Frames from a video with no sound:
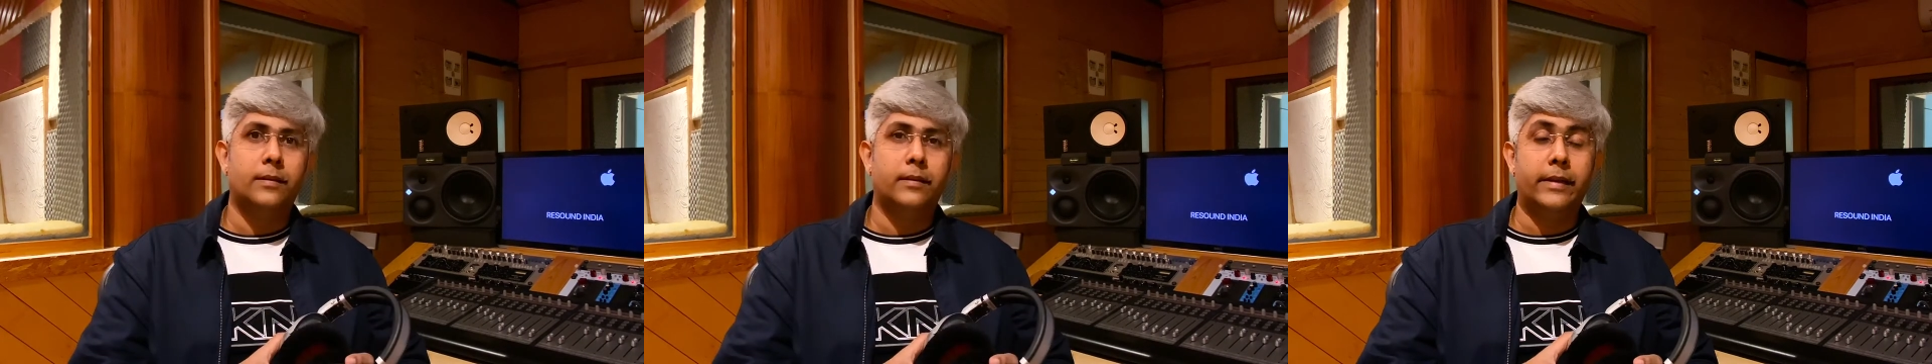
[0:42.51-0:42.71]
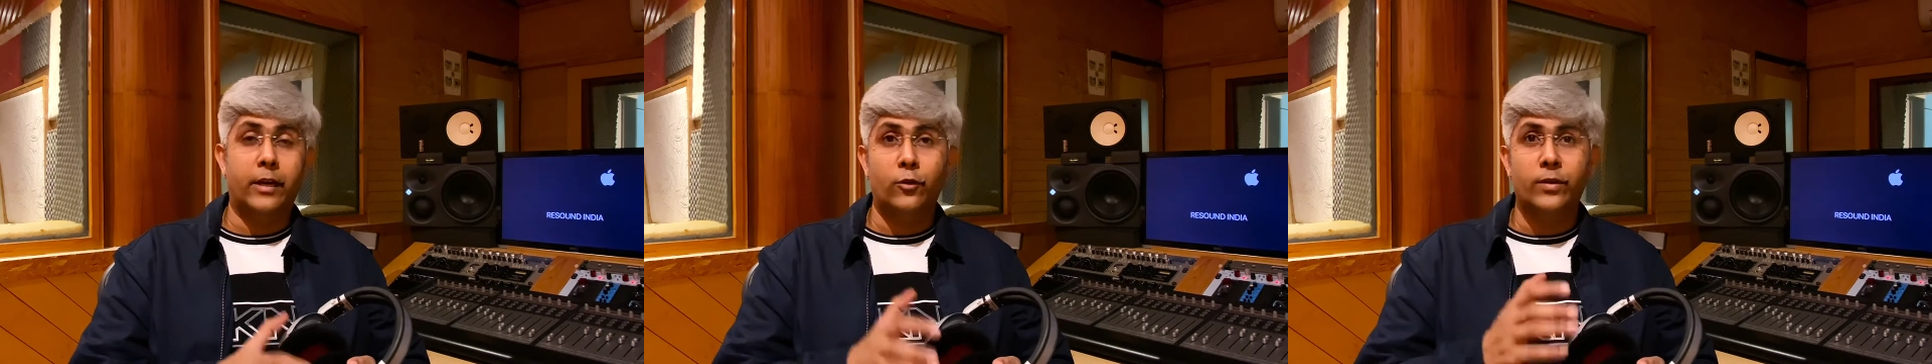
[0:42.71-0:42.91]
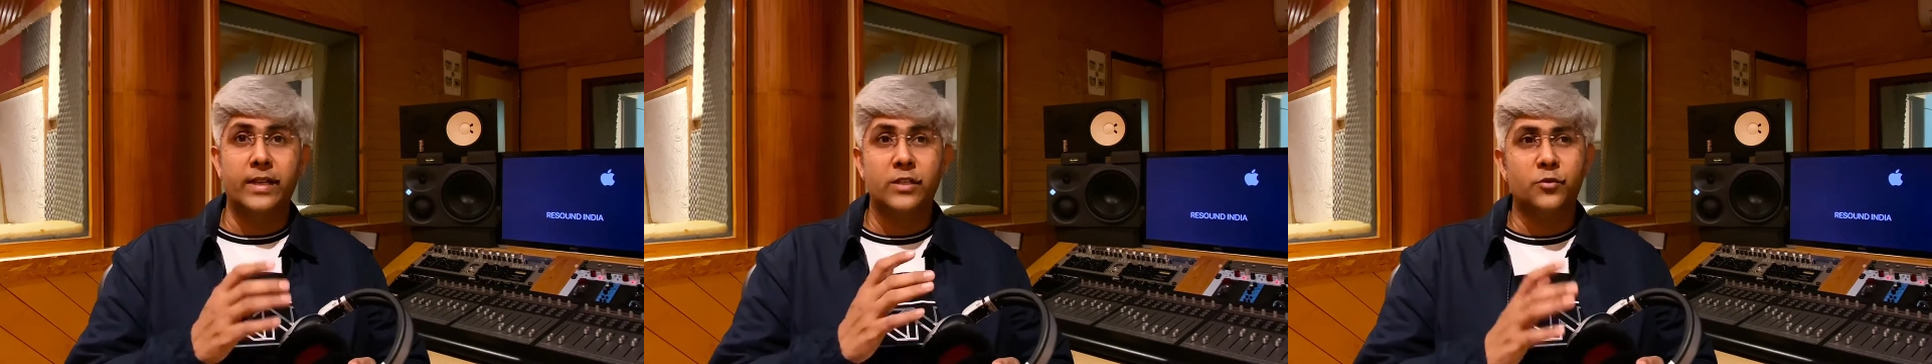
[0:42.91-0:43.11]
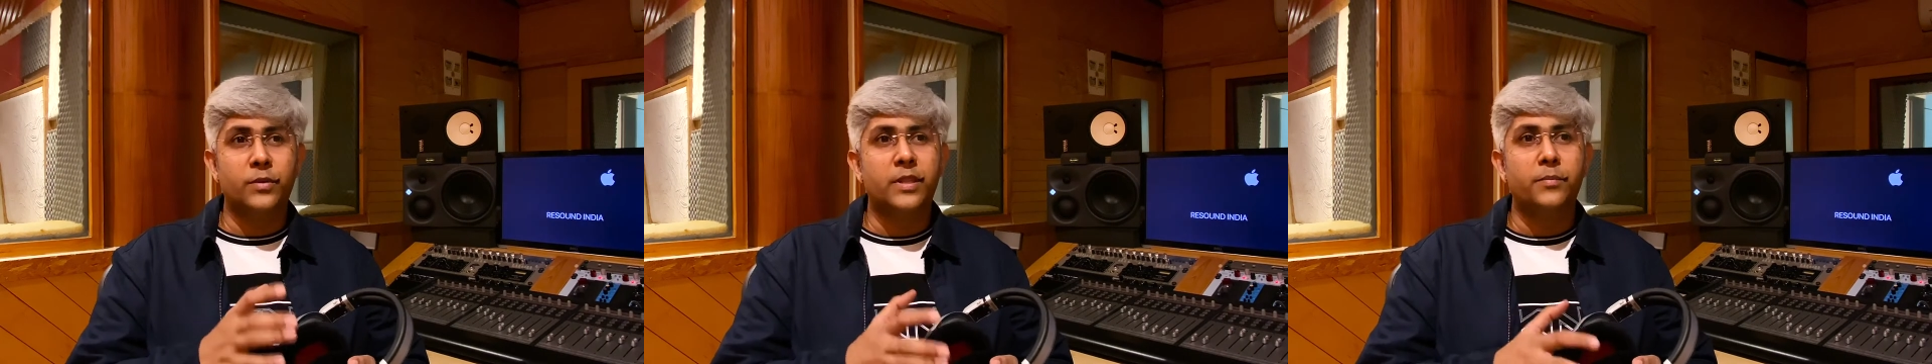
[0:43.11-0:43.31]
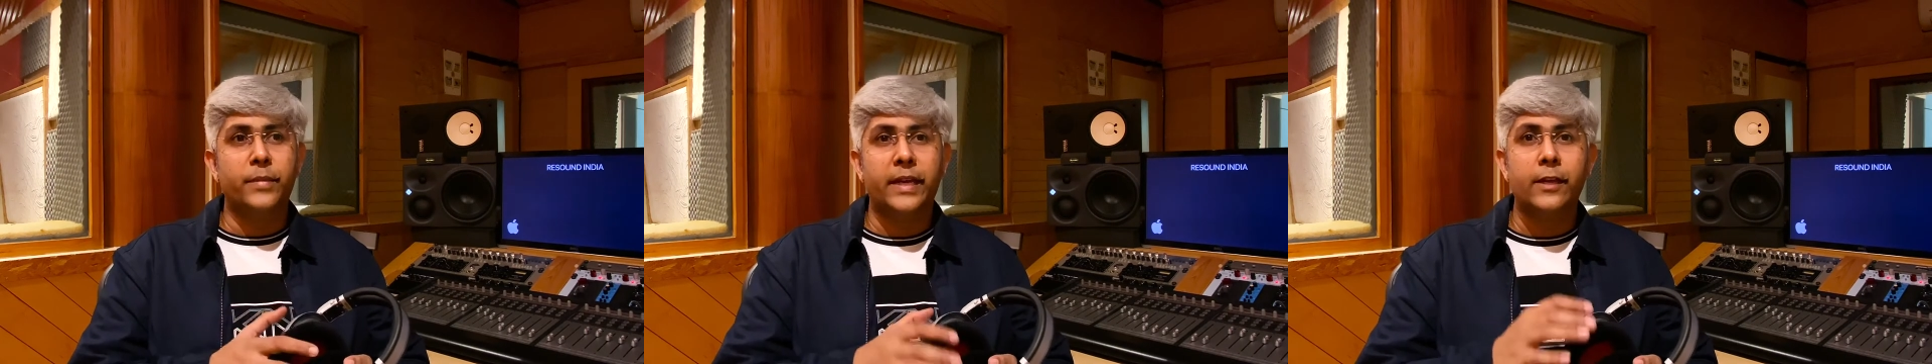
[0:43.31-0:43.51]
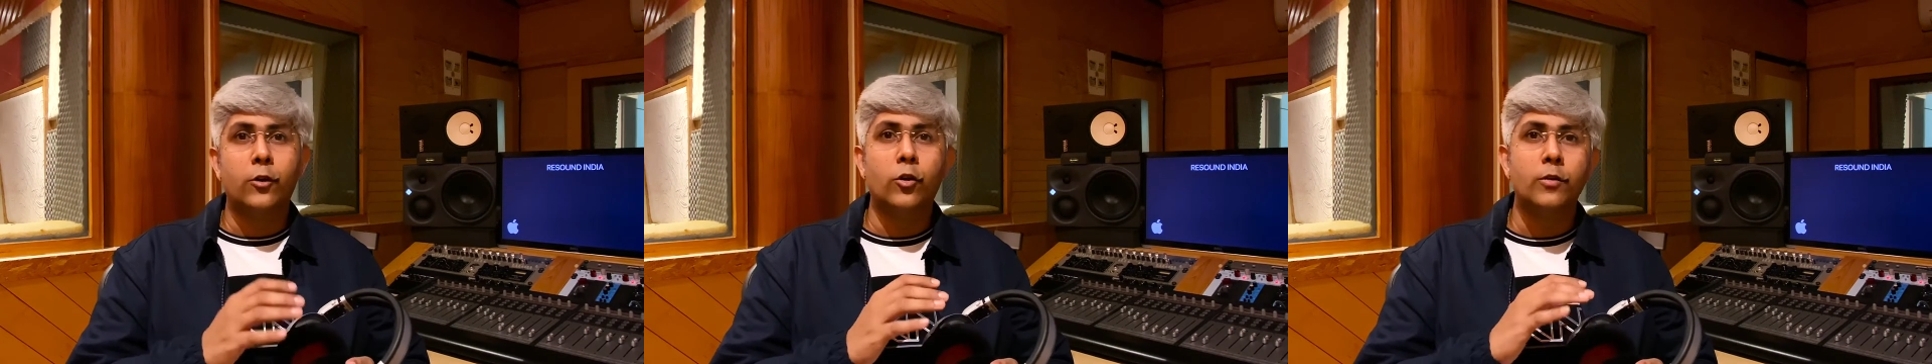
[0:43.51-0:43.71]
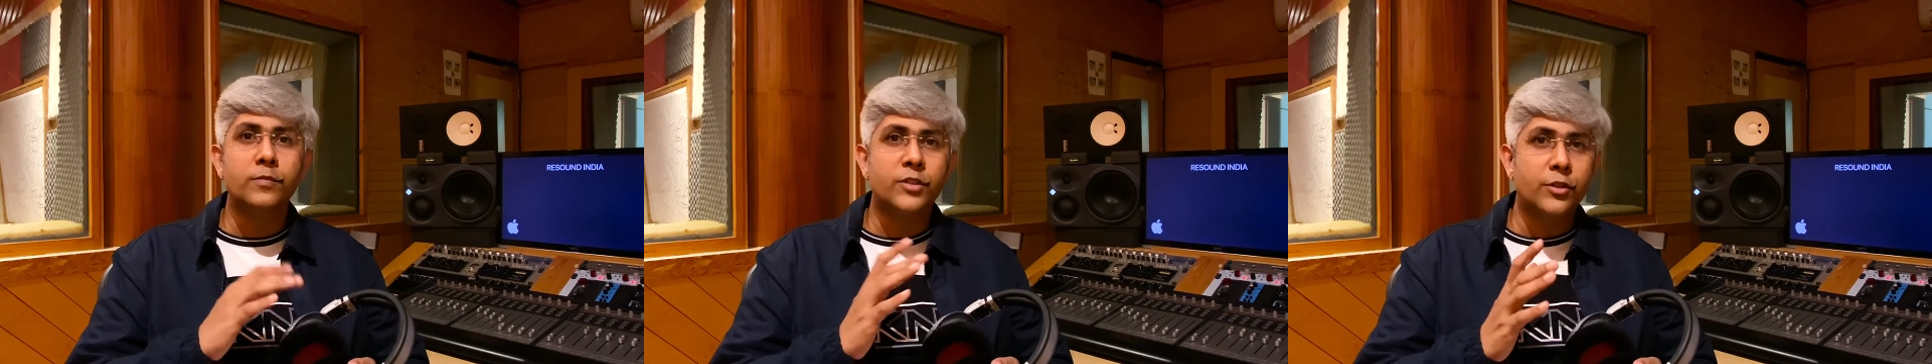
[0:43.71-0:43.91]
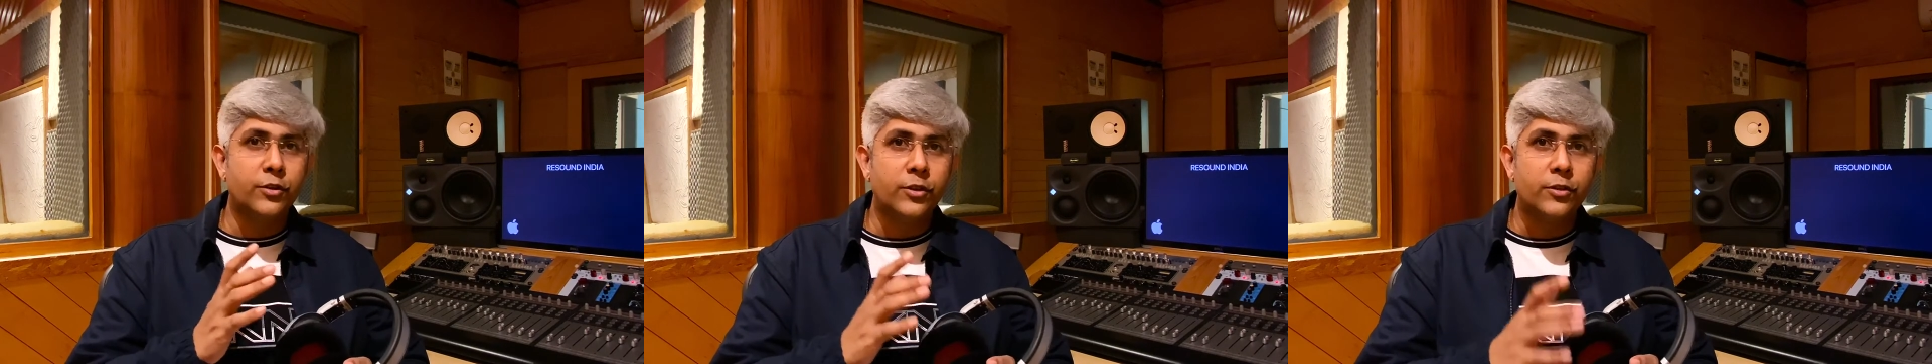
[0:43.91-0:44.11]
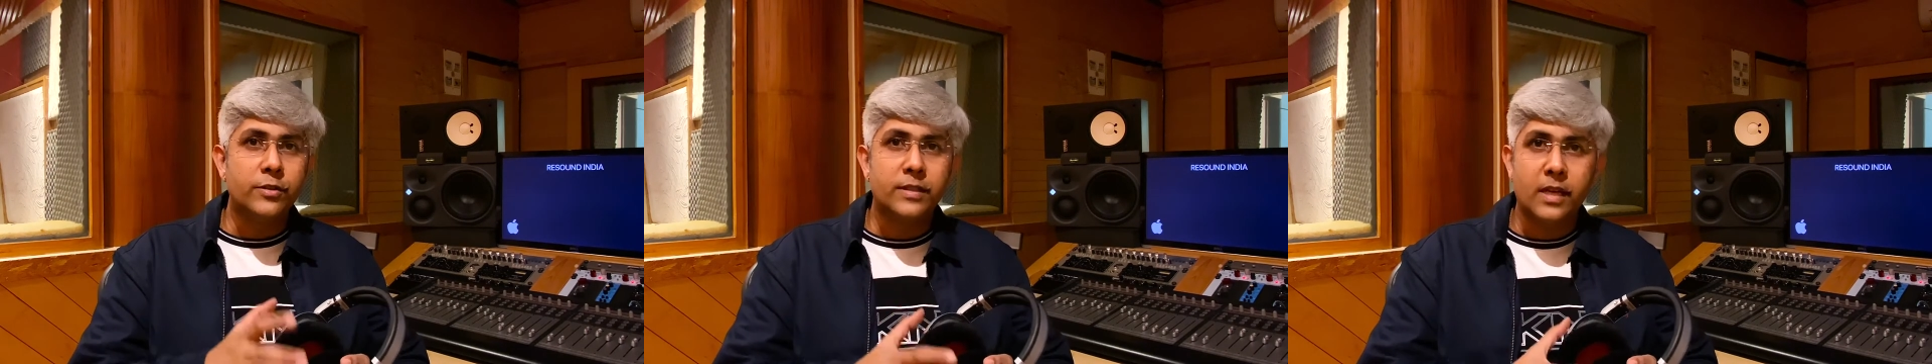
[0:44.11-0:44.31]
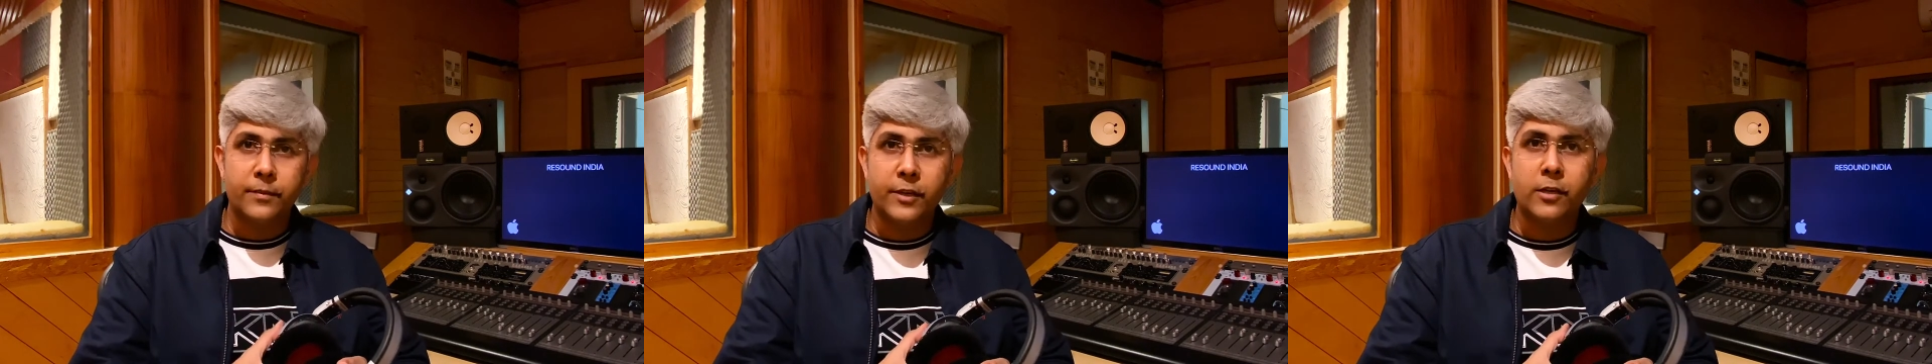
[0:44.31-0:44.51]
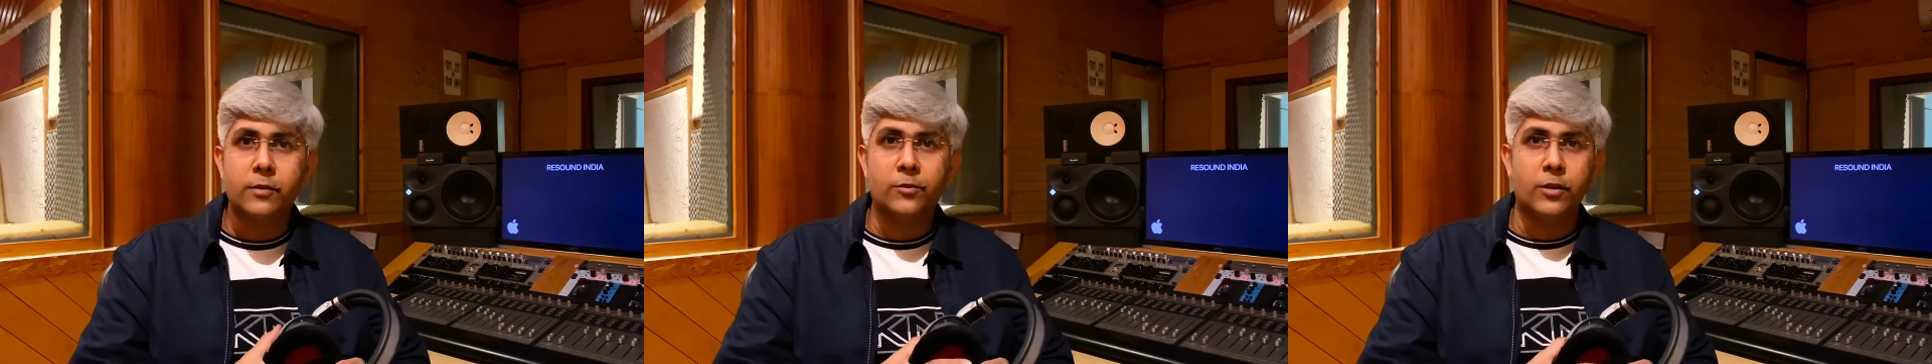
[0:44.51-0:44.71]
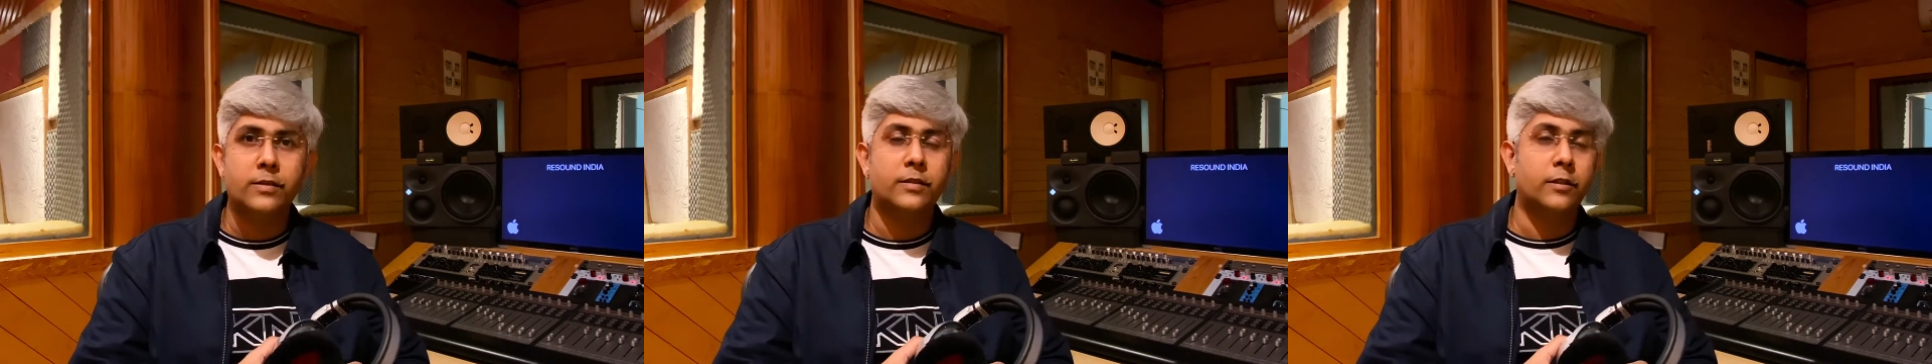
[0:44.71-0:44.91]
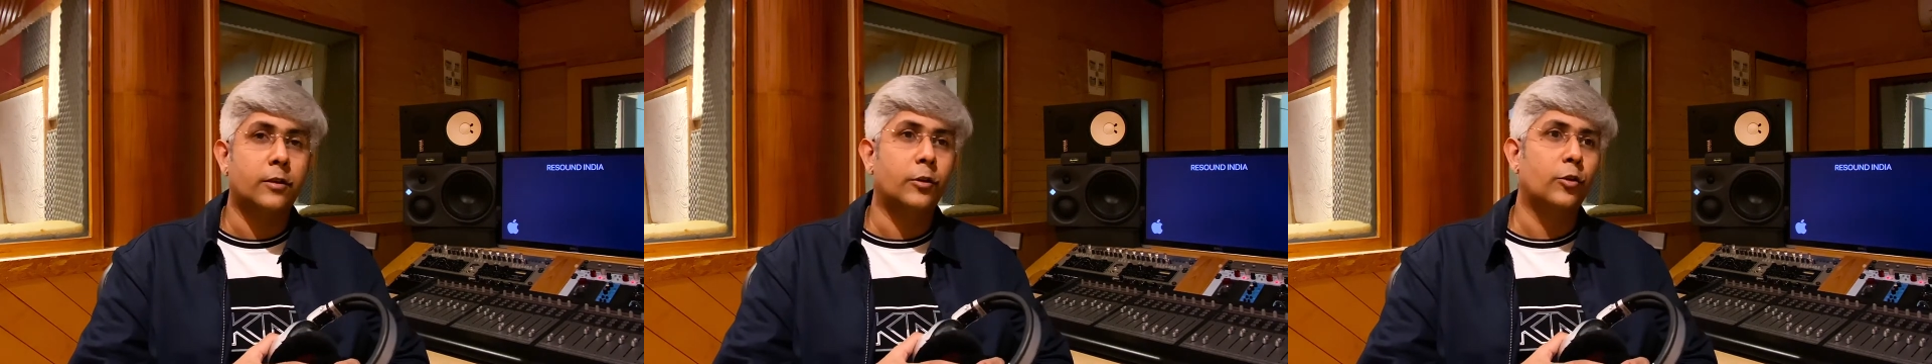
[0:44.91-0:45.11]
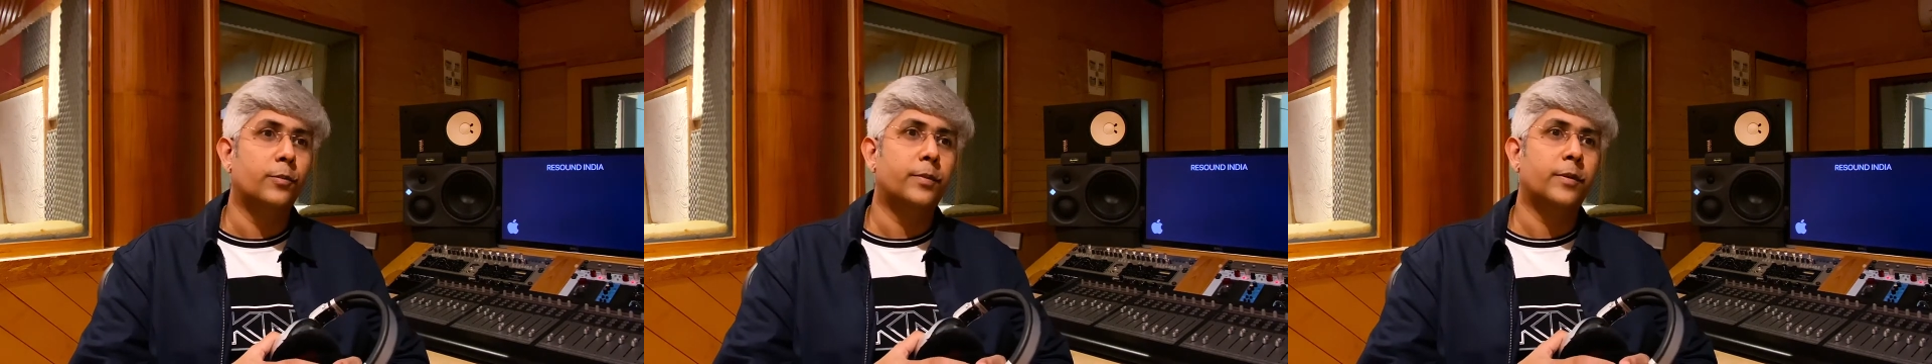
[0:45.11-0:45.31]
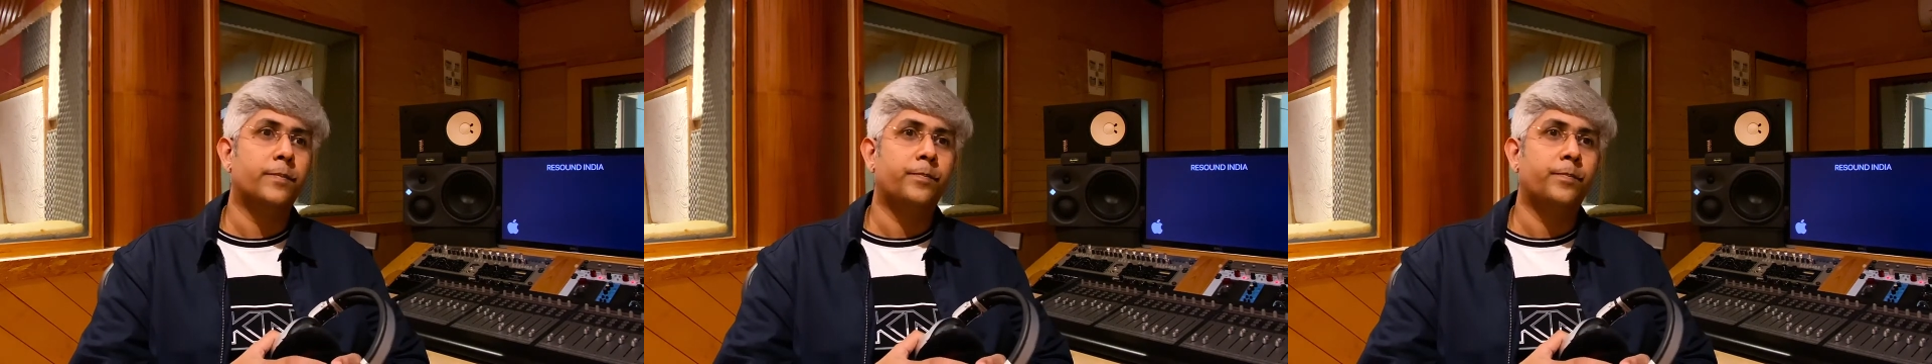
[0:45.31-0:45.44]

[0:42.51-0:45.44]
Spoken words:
Nowadays, with many home studios coming across the globe,